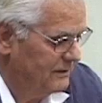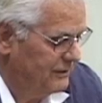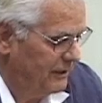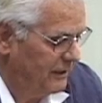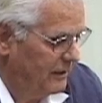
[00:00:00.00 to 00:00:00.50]

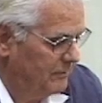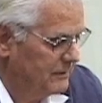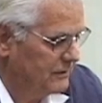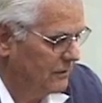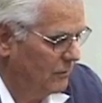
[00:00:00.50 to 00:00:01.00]

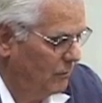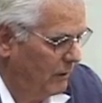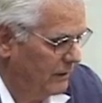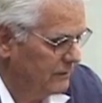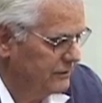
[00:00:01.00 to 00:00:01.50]
James
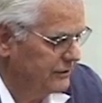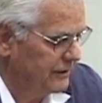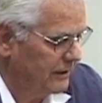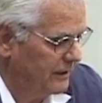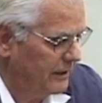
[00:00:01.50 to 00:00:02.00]
Welch
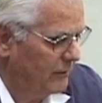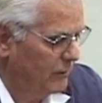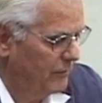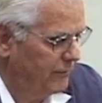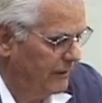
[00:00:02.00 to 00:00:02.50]
and I
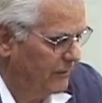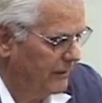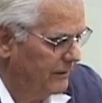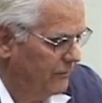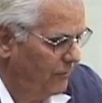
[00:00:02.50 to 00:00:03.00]
were
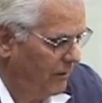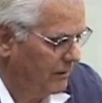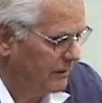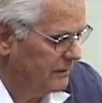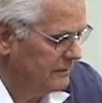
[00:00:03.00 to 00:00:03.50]
very
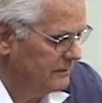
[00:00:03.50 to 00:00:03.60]
drunk.